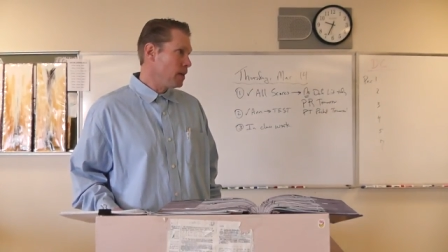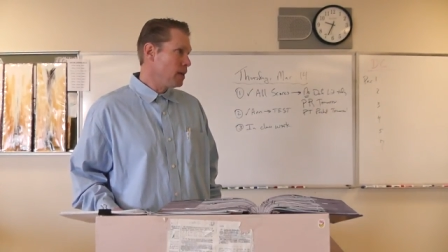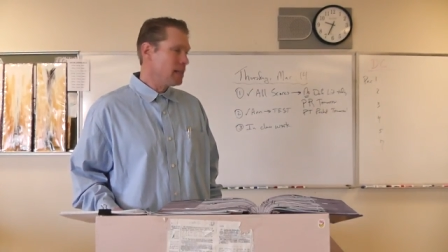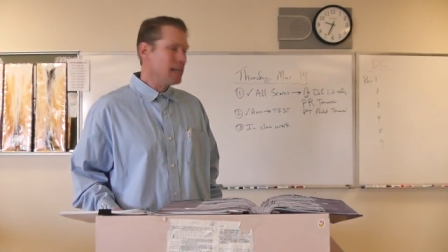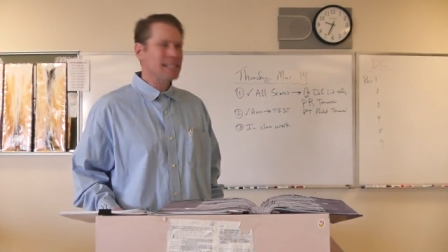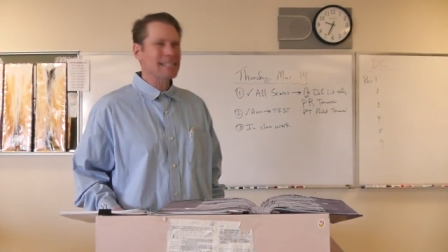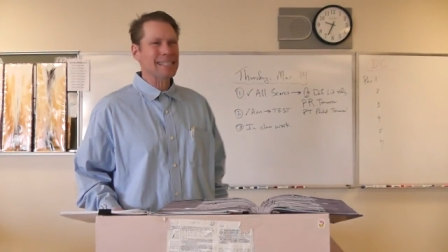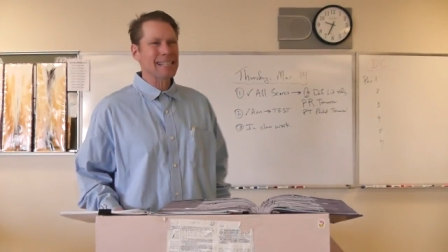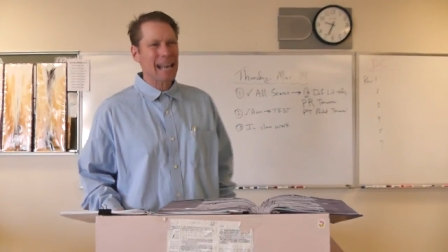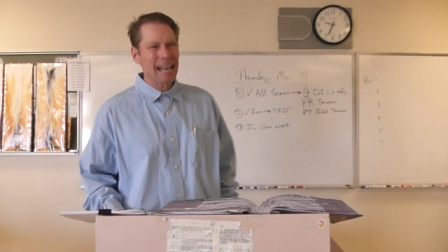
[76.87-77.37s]

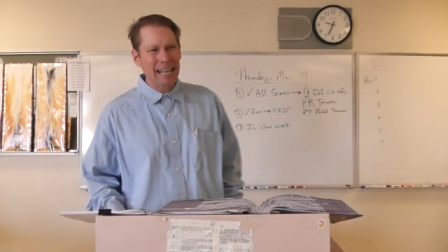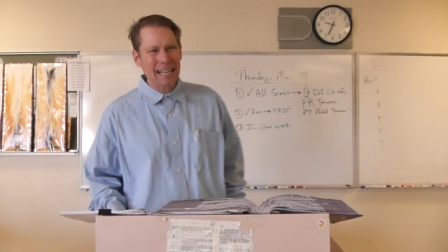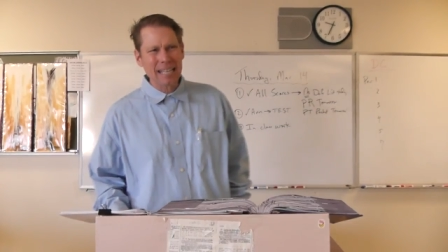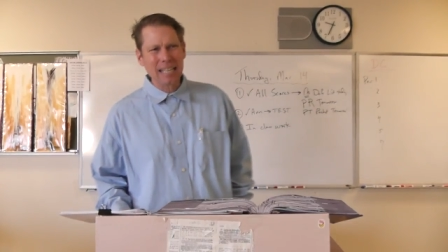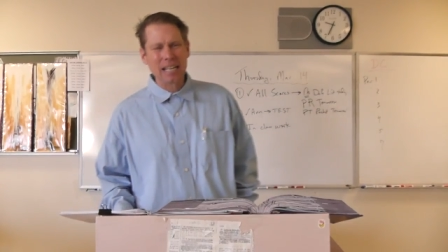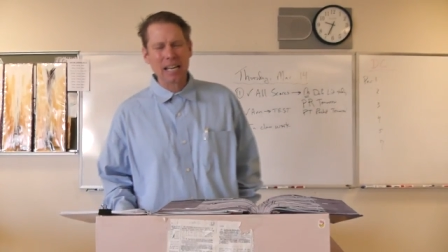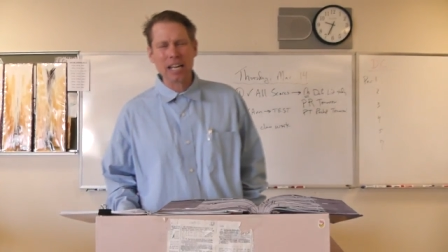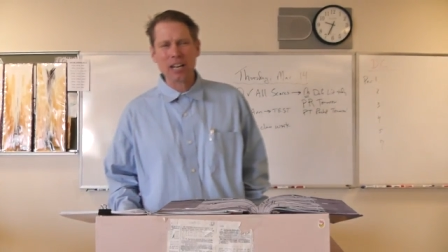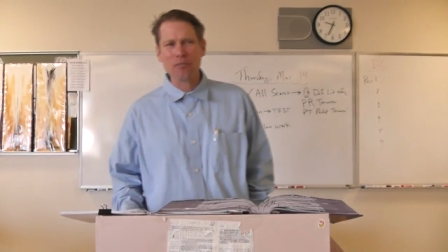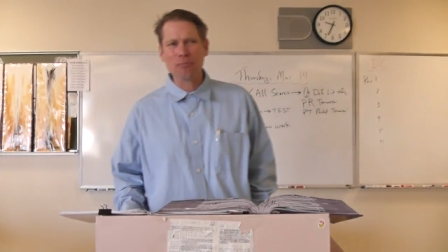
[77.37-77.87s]
The
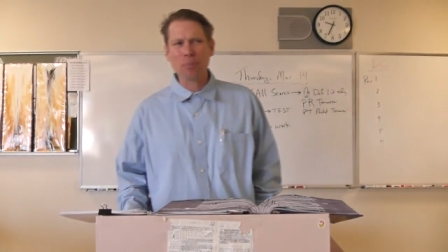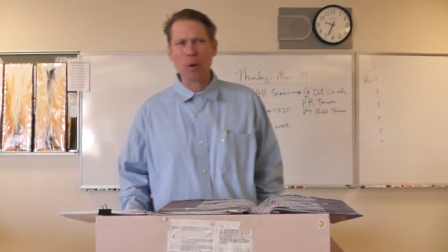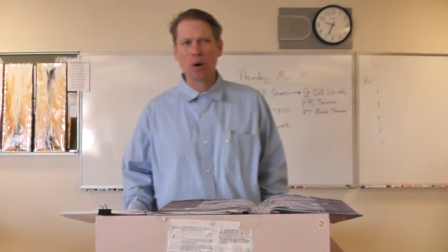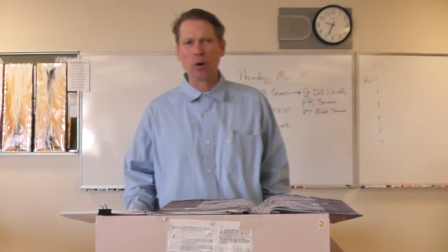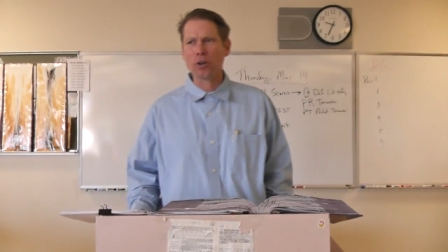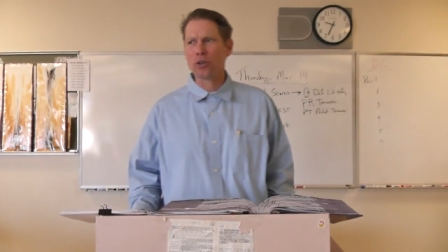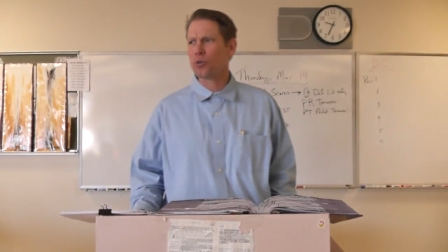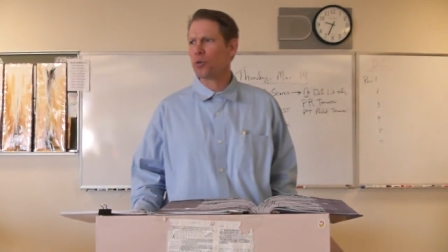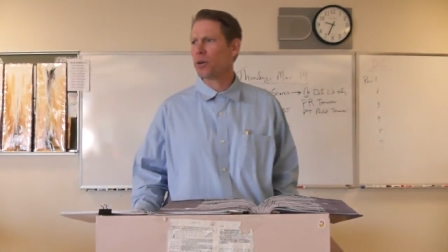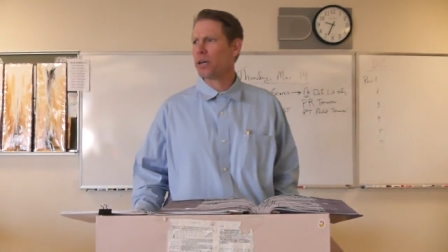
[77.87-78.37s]
second kind of
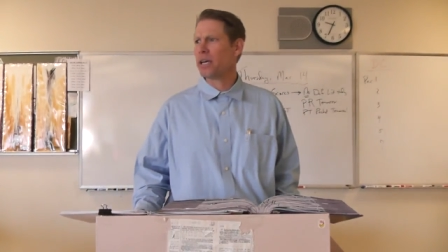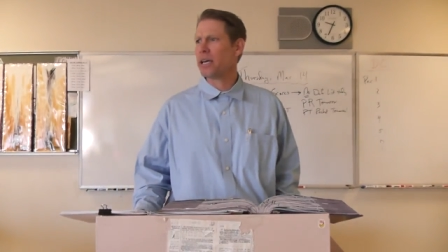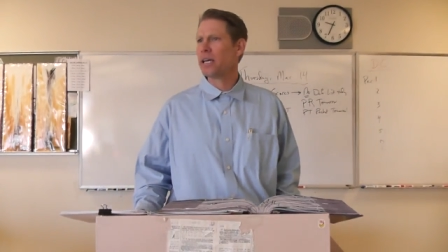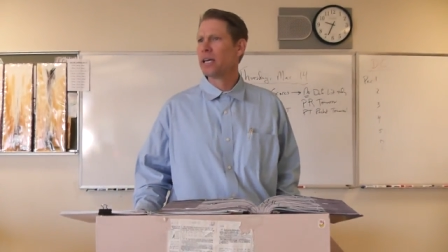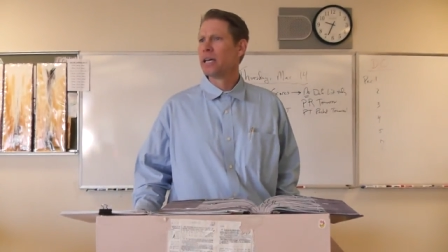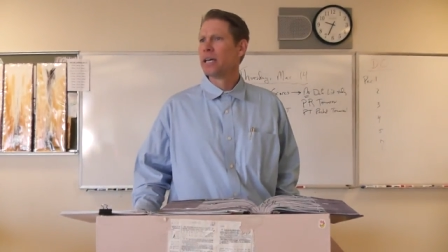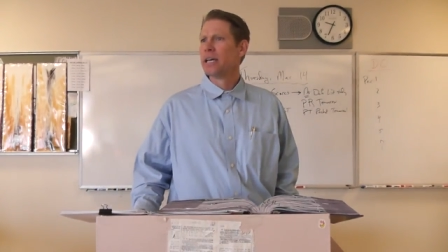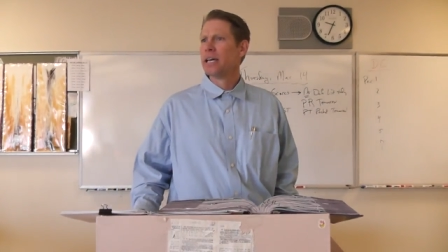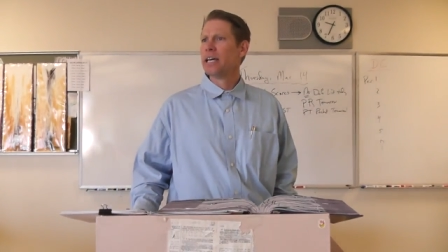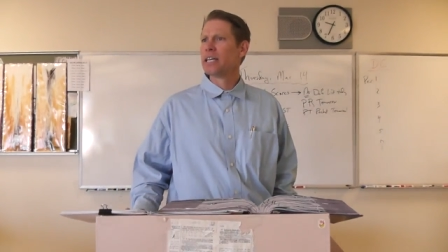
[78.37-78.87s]

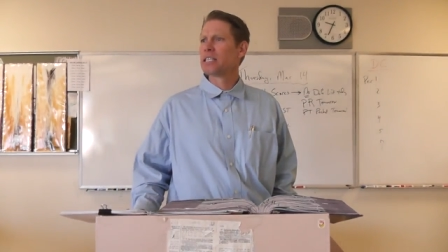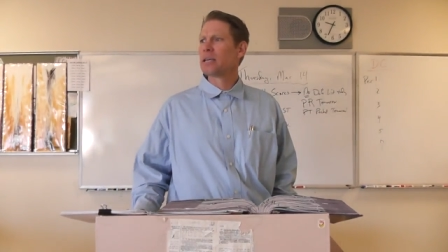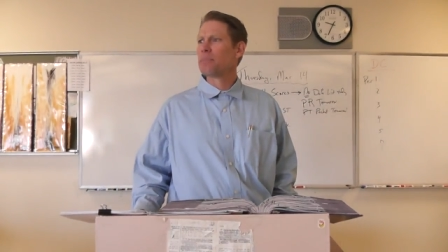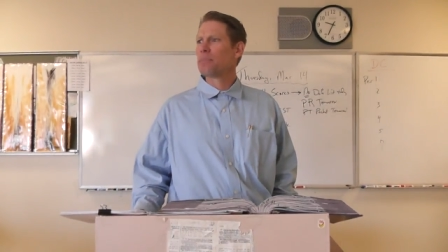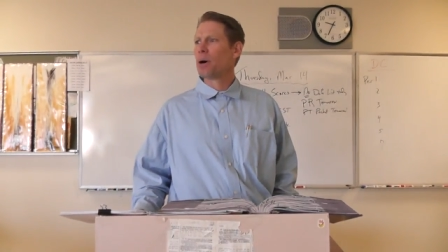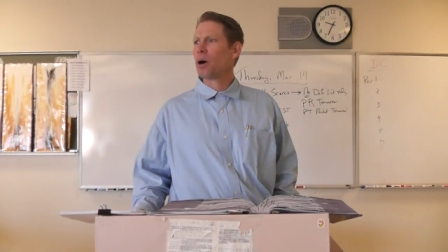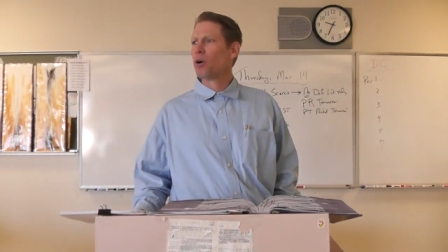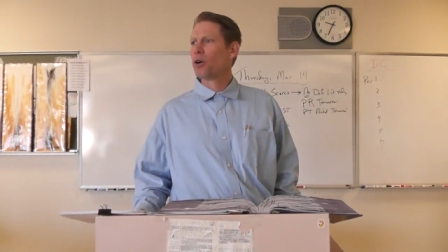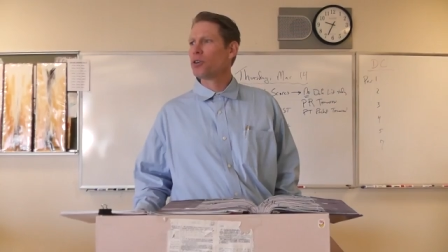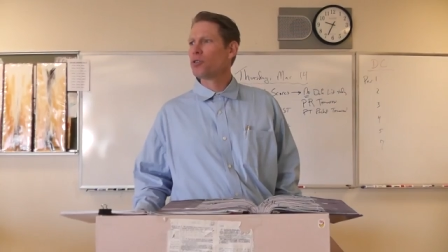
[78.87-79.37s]
poetry is a
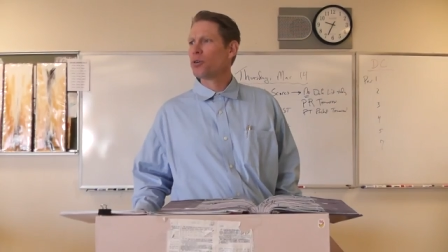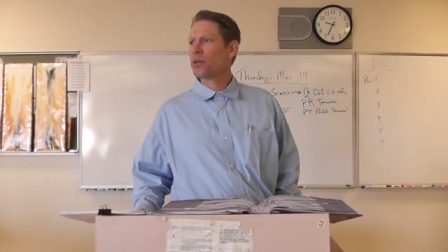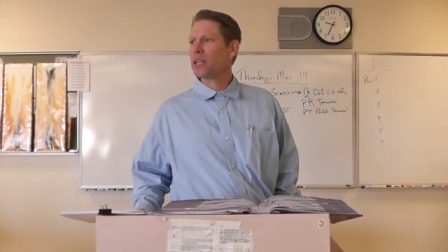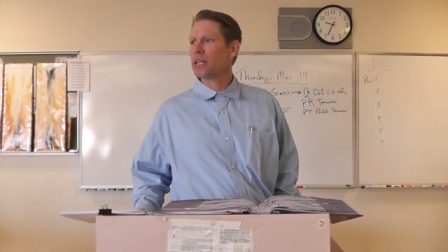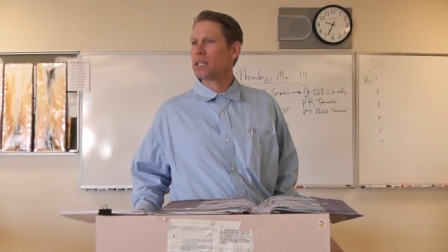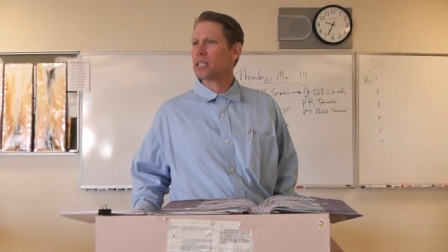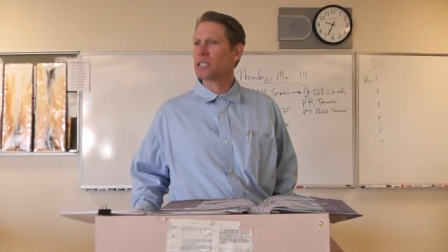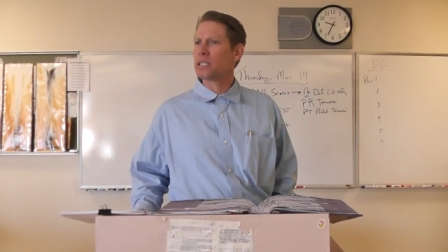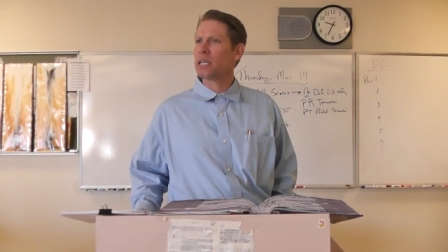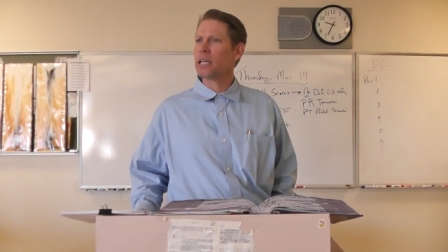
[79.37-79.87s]
poetry
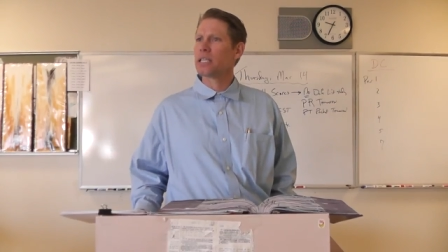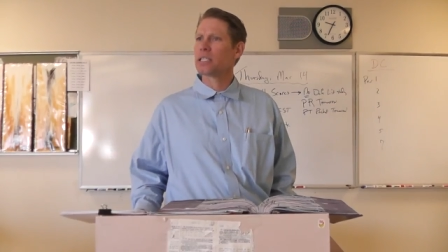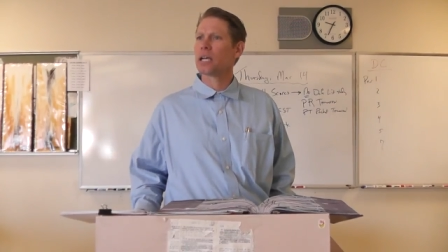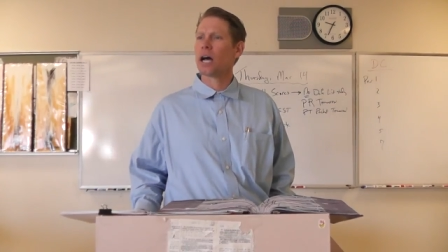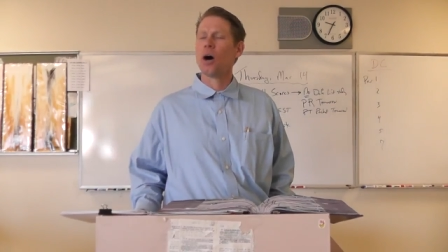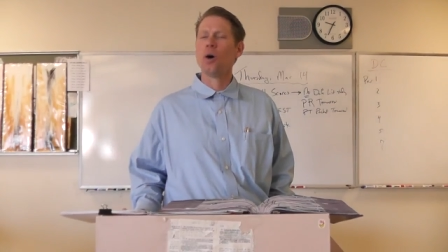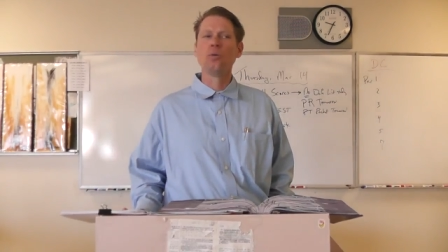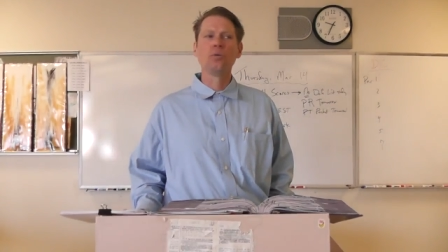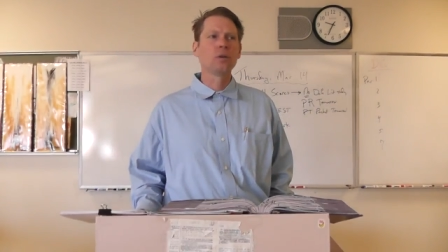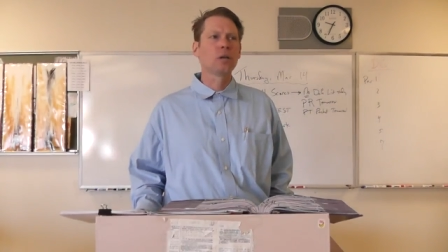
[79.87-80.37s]
that seeks
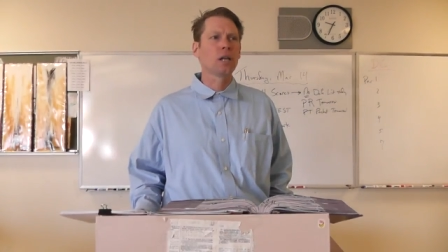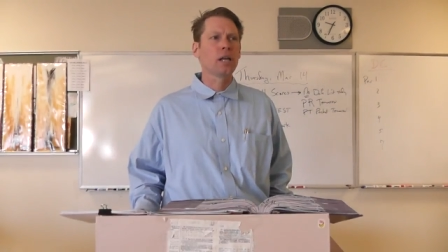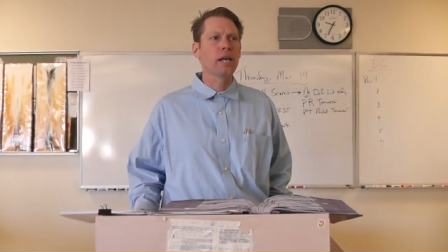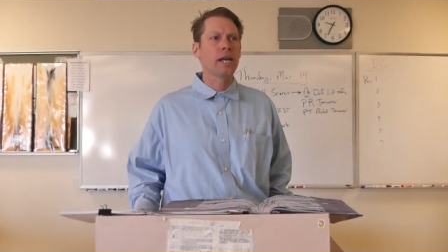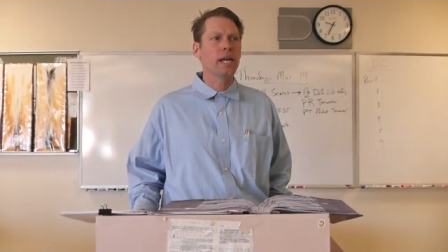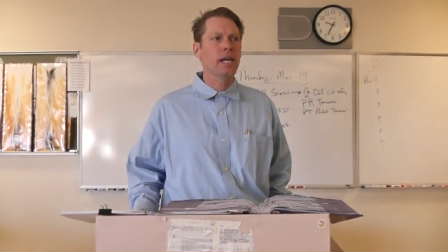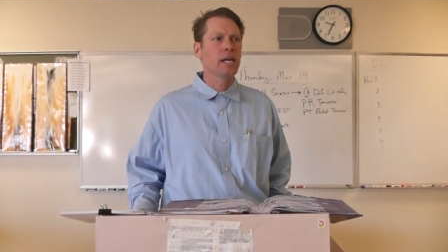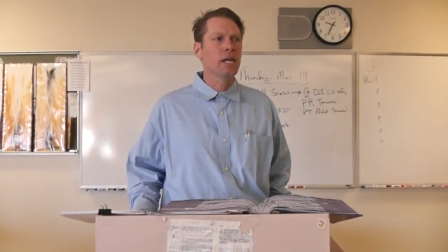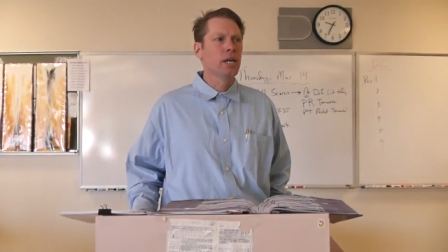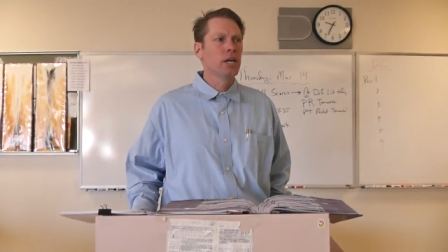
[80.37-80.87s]

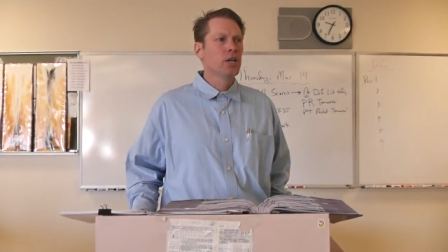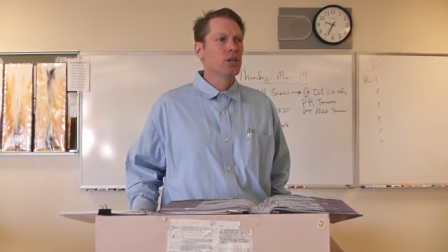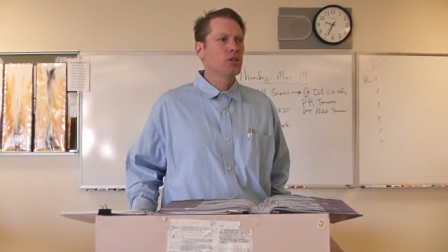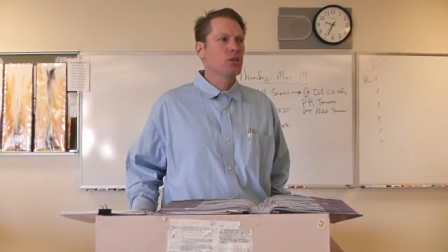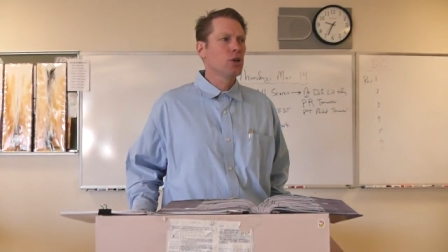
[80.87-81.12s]
only